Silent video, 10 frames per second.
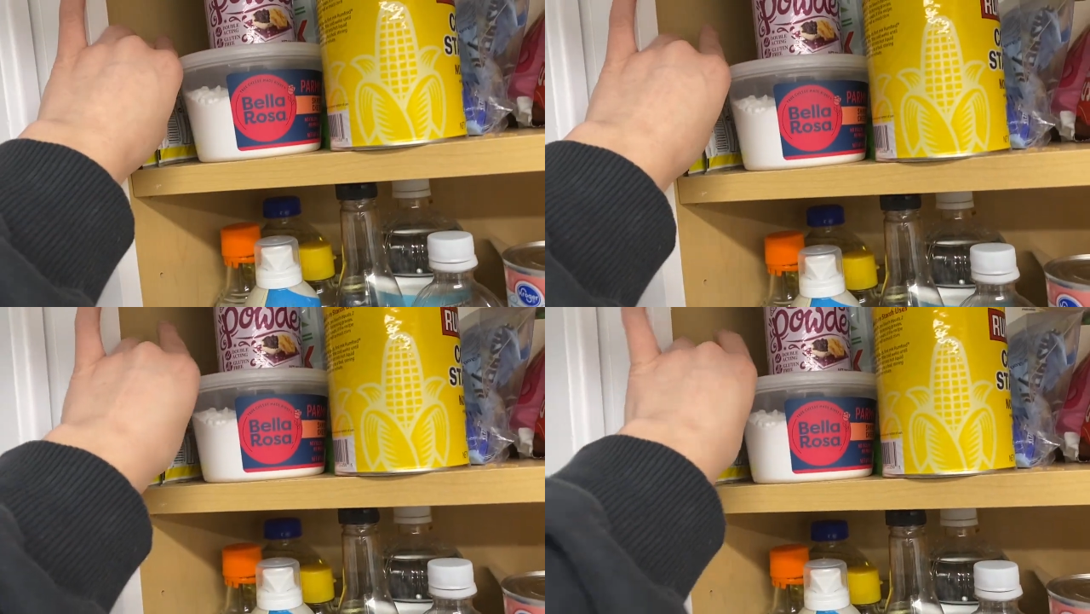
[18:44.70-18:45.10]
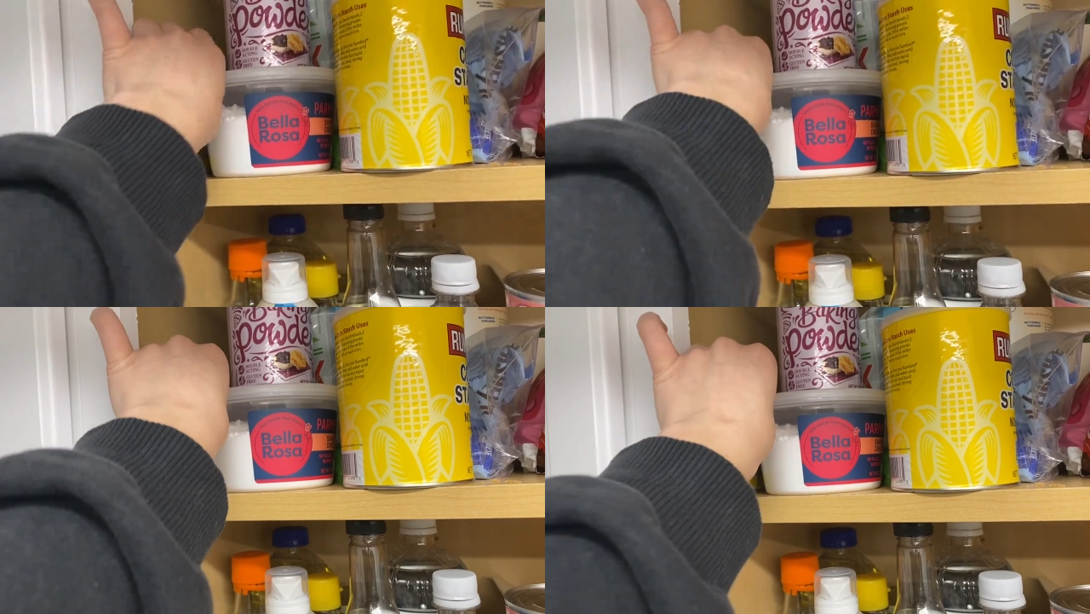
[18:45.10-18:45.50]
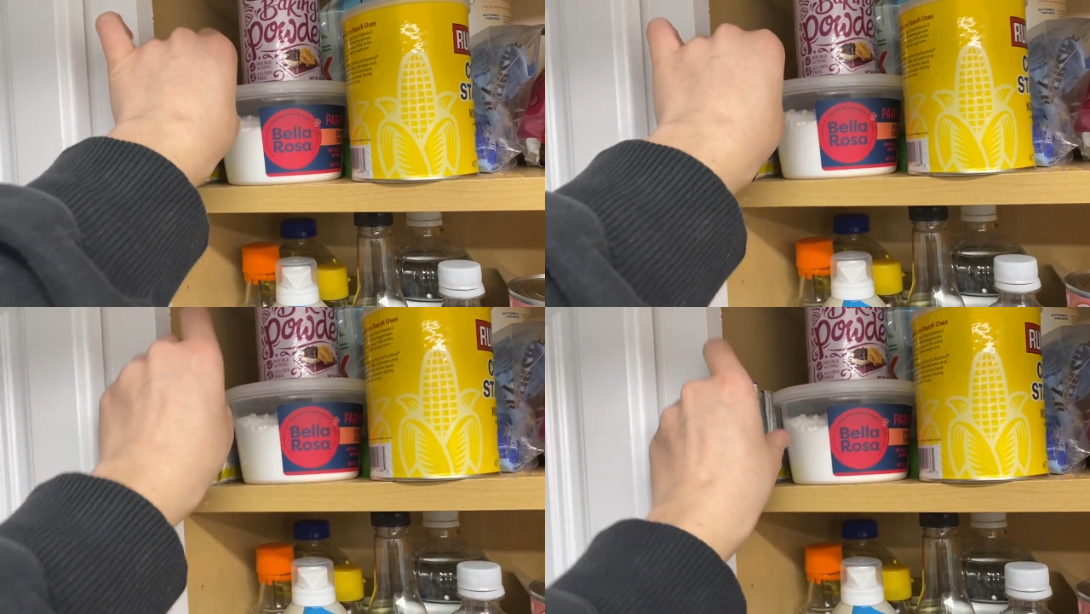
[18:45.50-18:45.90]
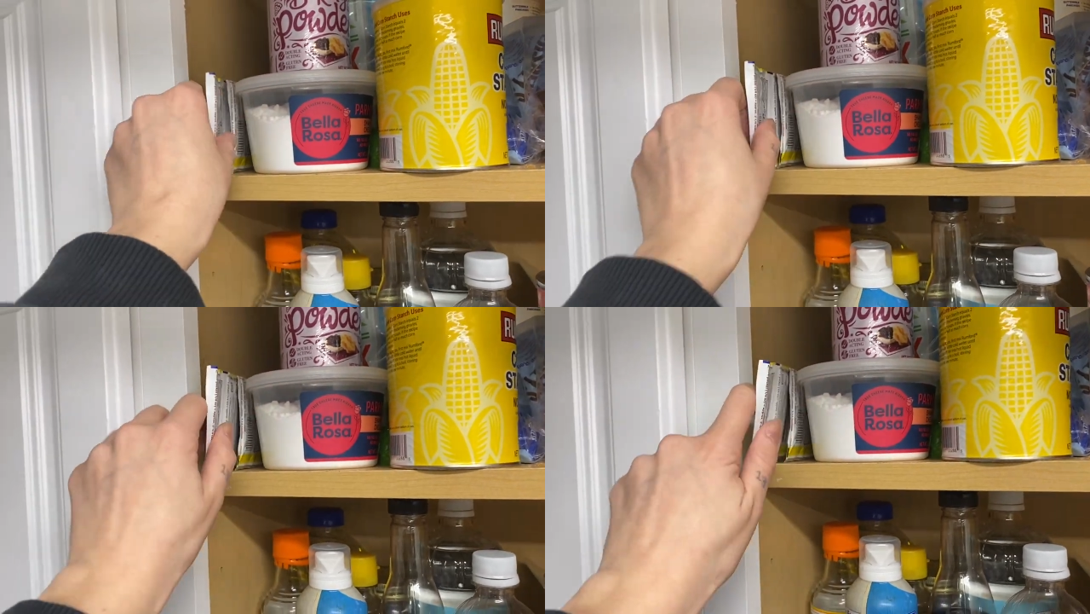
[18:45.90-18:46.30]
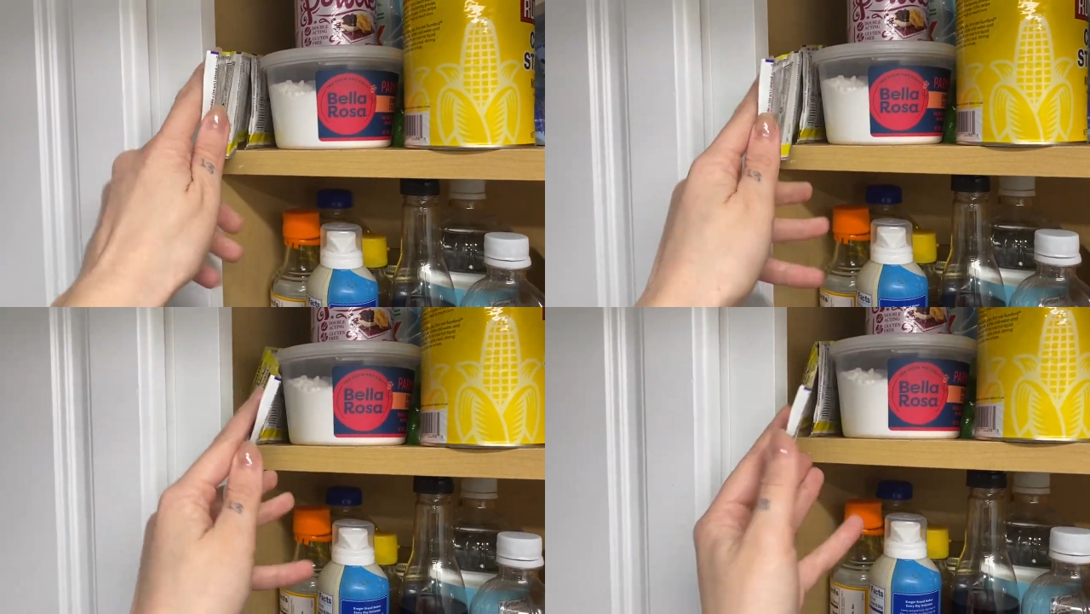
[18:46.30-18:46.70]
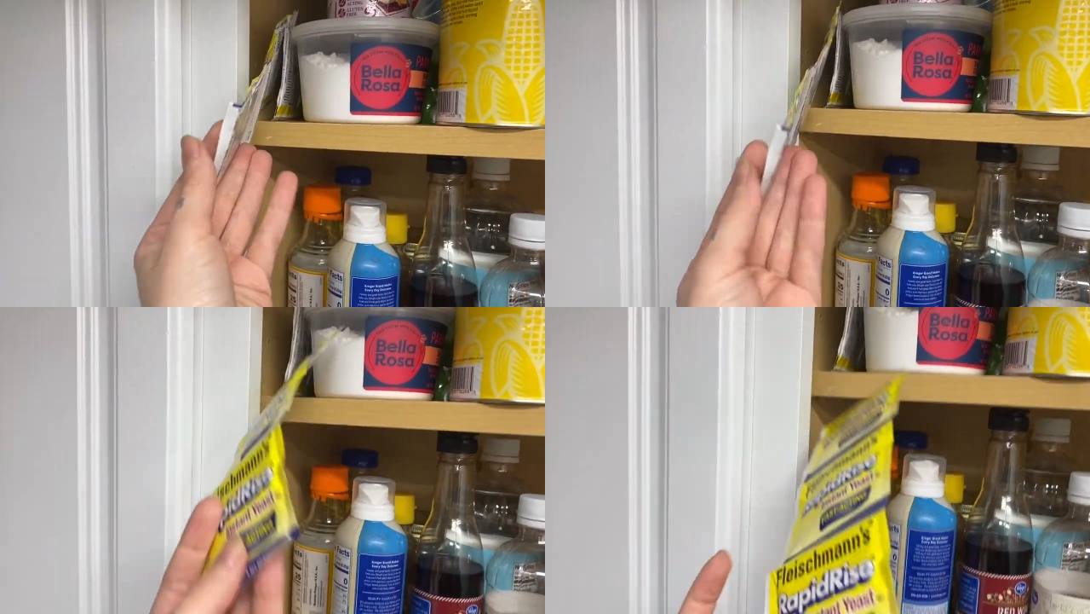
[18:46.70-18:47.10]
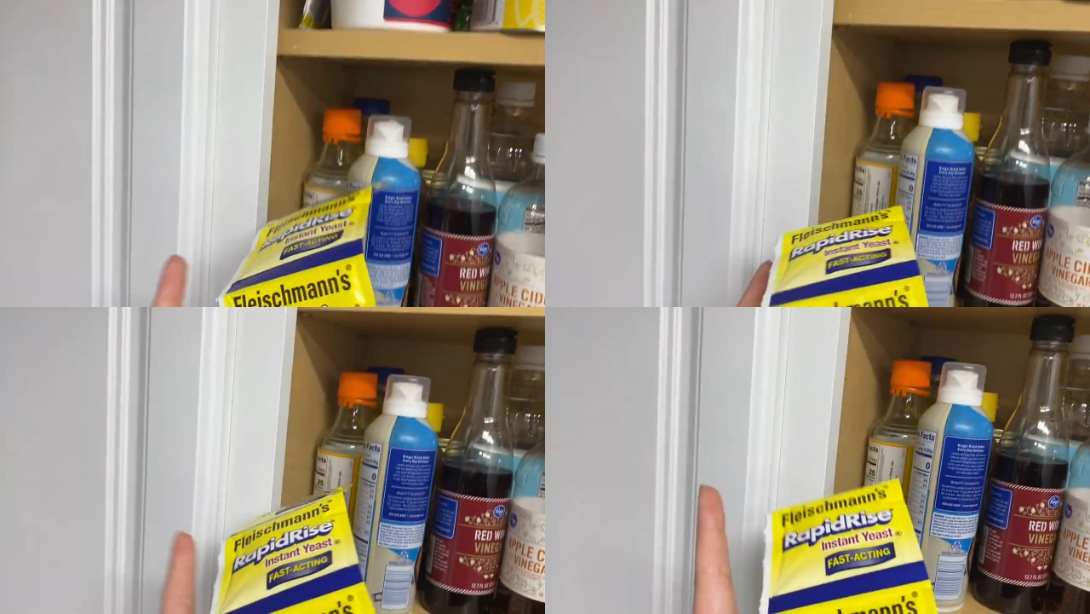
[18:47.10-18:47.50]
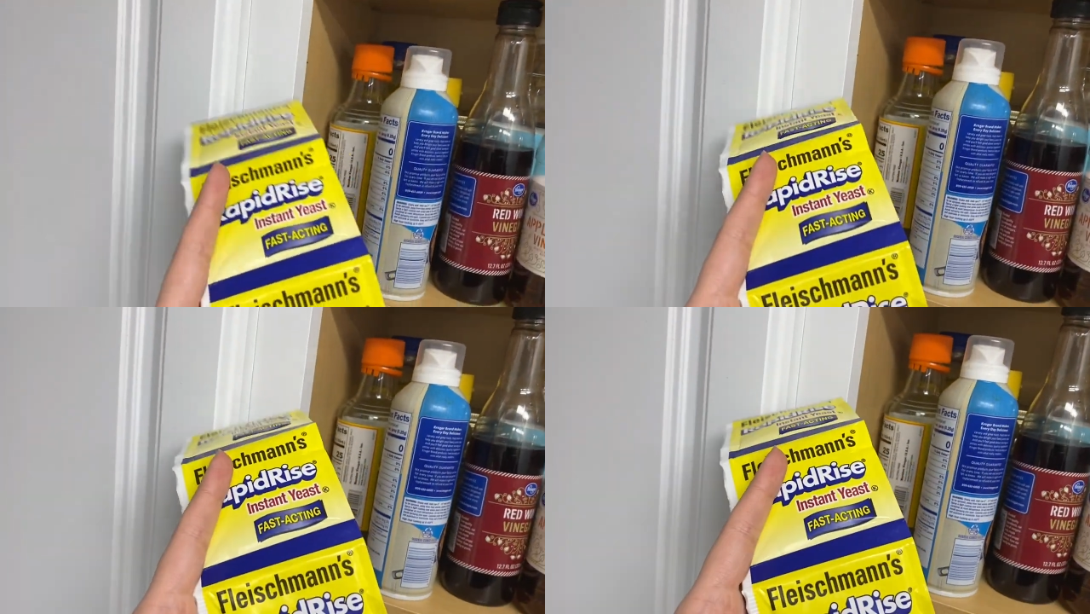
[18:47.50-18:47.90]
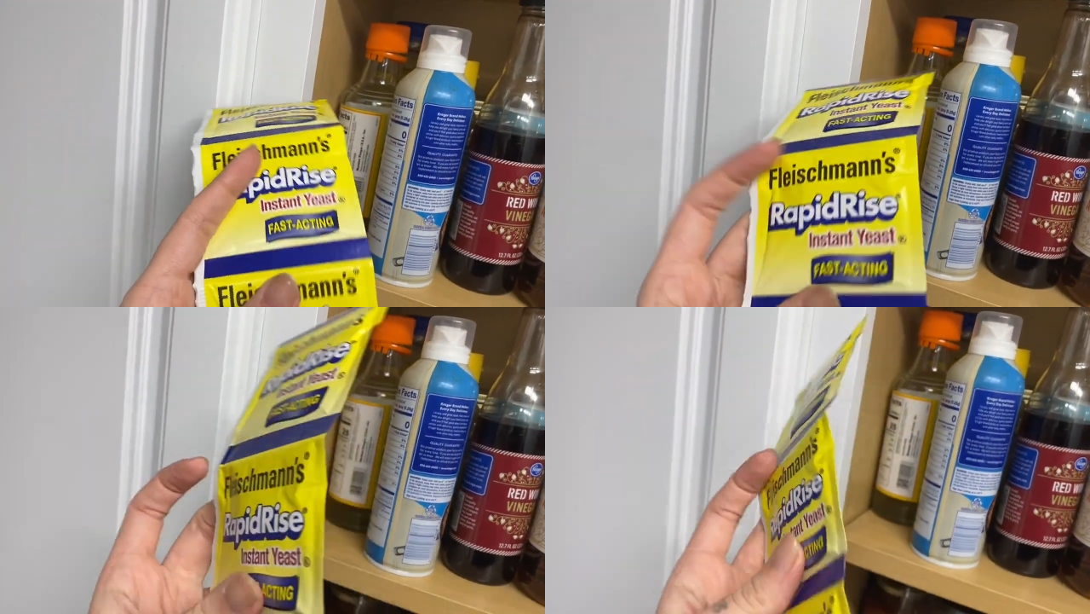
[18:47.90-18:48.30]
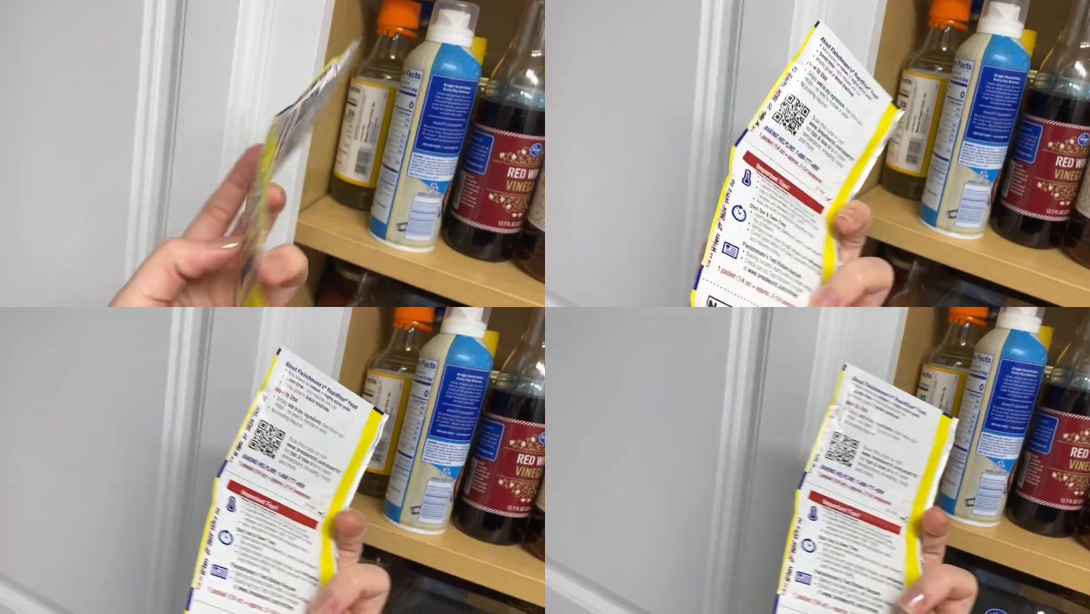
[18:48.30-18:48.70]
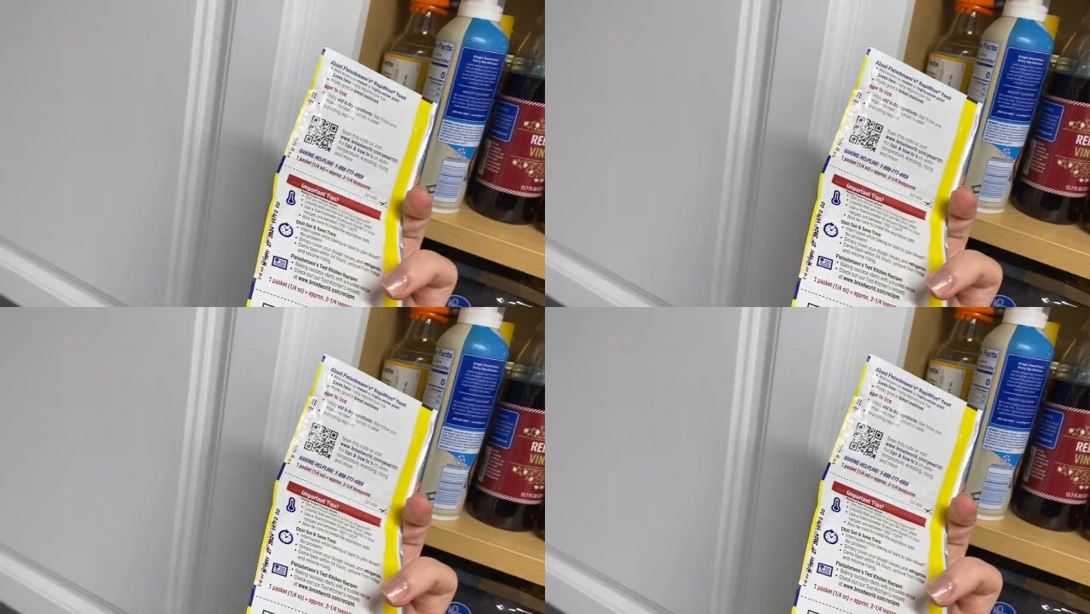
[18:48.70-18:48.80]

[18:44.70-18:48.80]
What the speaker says: (no speaker visible)